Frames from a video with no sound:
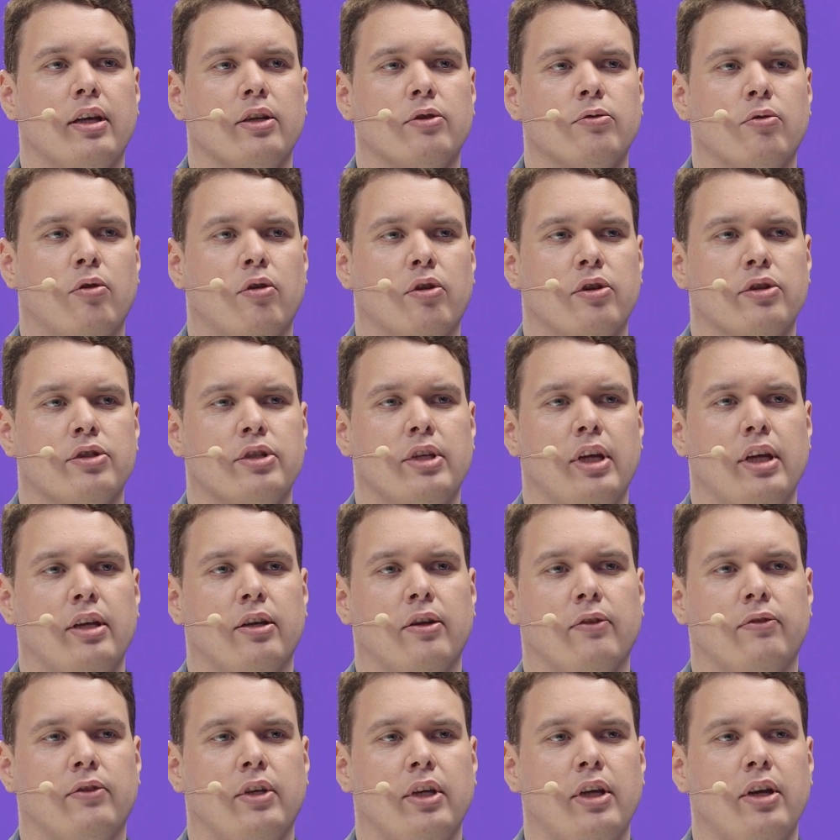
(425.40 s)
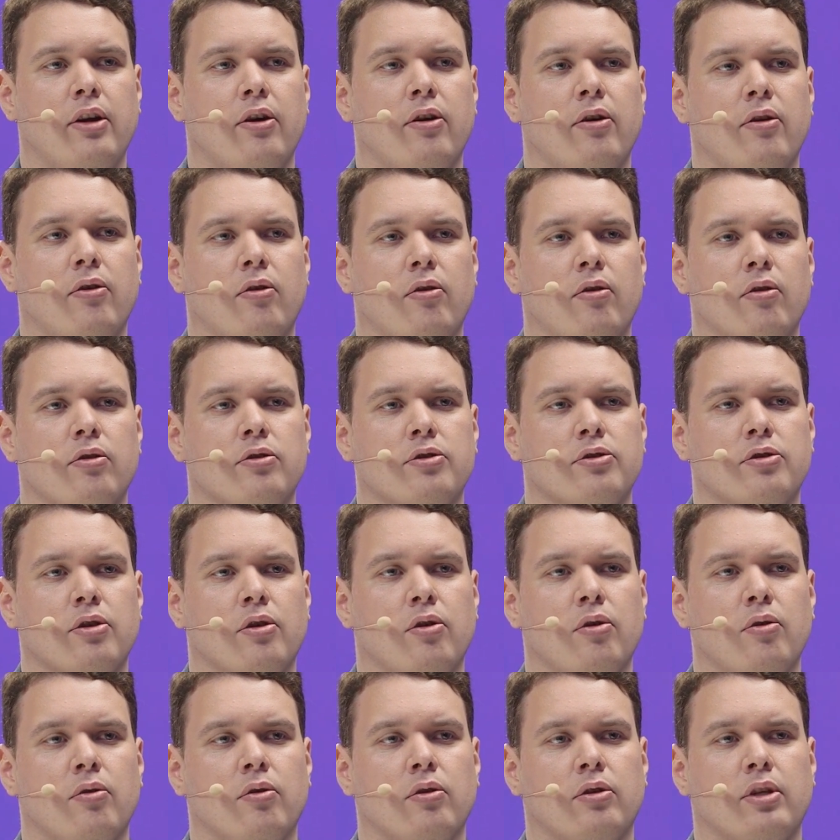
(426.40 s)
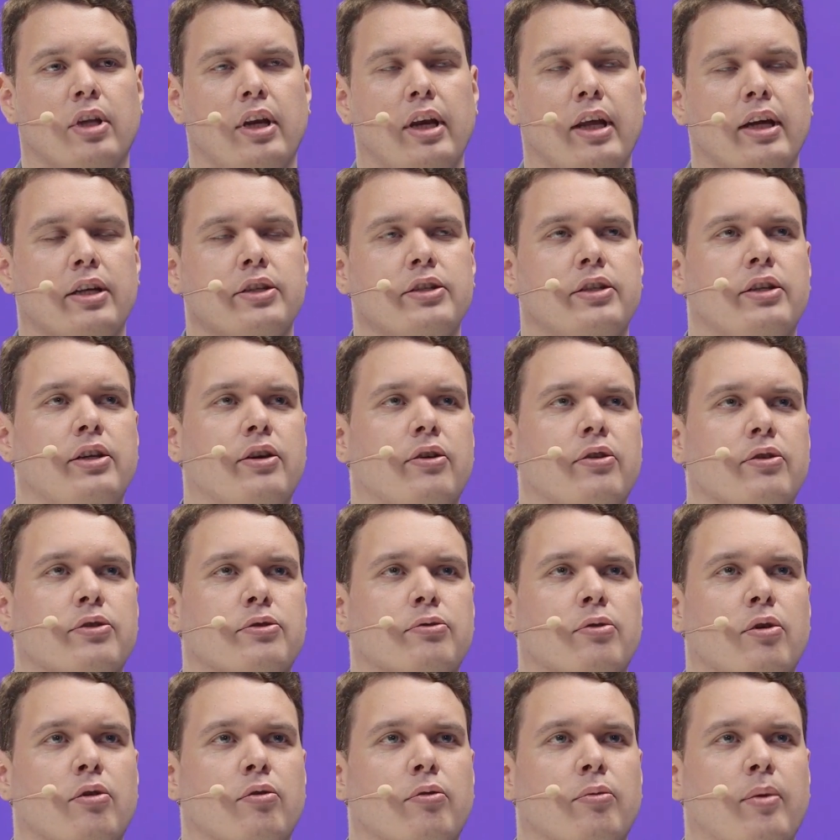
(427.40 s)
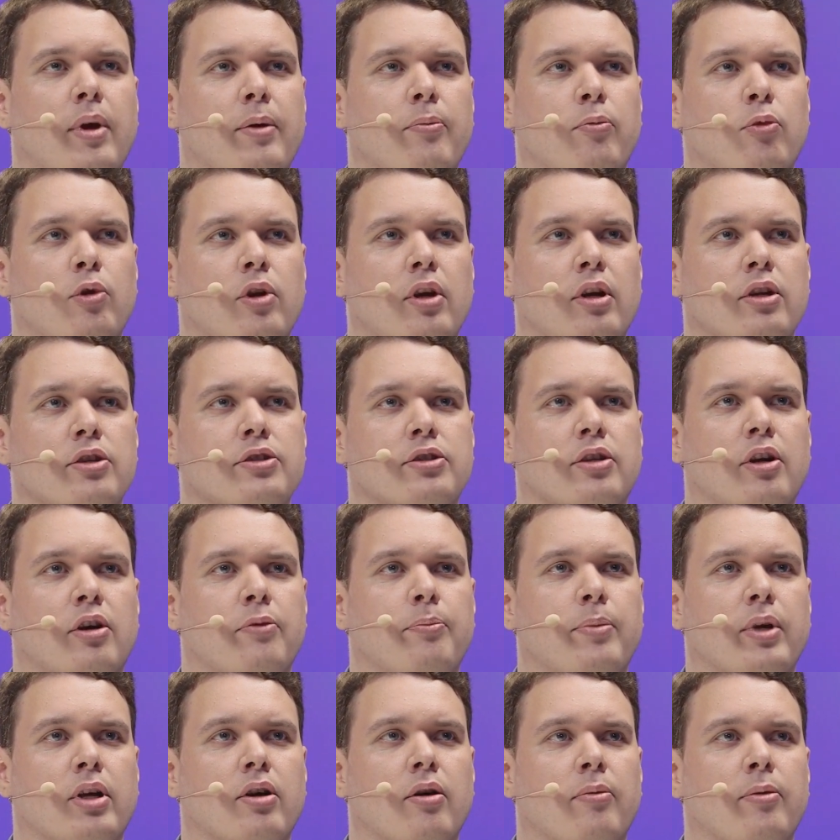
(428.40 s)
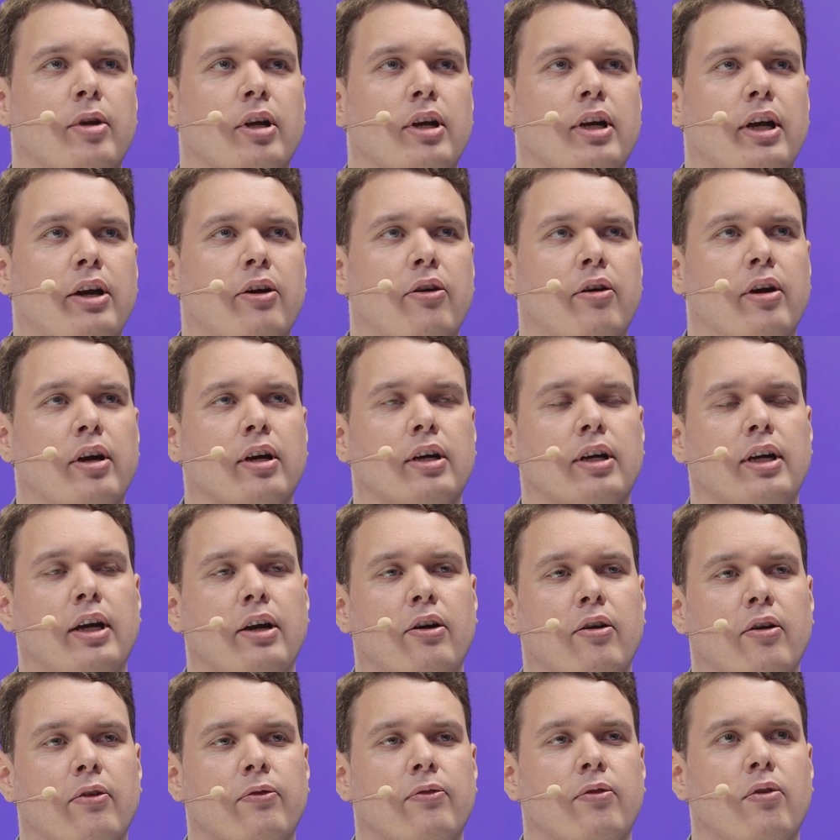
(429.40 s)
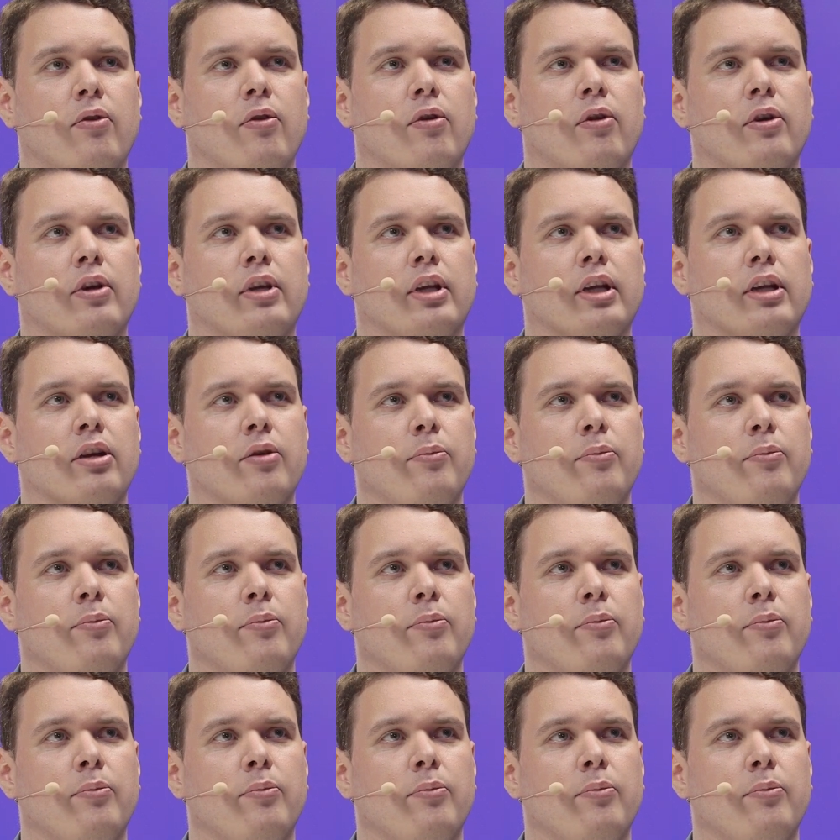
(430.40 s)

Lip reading: towards the end of the year, also the next year's roadmap will start becoming clearer and clearer for the